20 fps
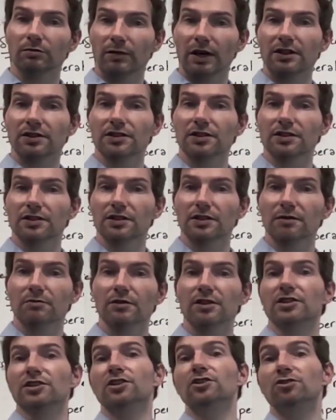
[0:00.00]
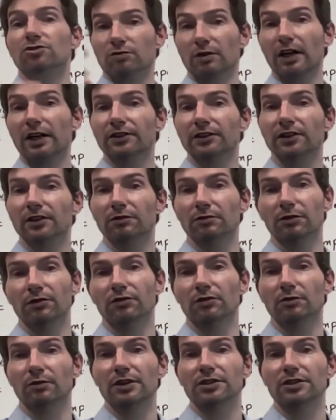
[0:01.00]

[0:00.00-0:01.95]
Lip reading: my system is interacting with the